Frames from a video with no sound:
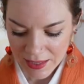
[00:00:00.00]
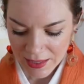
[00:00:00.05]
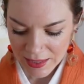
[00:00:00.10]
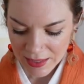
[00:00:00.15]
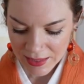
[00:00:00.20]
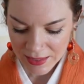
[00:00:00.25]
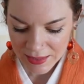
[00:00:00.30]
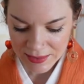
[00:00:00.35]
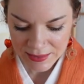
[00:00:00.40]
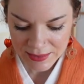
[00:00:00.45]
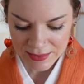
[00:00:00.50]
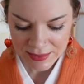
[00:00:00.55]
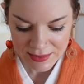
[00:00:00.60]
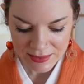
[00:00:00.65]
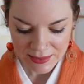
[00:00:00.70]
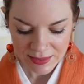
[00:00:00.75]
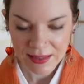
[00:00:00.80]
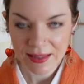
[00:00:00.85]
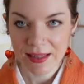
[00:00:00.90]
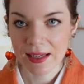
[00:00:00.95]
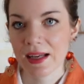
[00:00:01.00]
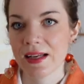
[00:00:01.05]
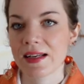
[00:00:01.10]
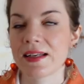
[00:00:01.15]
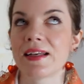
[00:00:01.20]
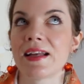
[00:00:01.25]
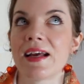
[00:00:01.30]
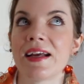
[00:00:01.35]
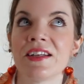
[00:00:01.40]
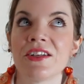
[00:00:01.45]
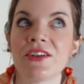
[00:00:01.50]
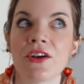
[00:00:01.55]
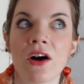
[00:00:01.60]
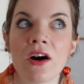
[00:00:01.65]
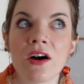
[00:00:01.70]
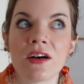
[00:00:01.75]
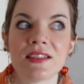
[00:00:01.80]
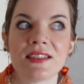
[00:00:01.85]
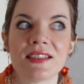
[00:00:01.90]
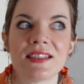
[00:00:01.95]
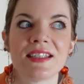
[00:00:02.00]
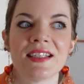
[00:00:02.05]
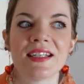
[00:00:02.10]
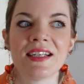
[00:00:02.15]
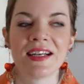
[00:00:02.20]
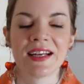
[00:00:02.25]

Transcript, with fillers: and then I got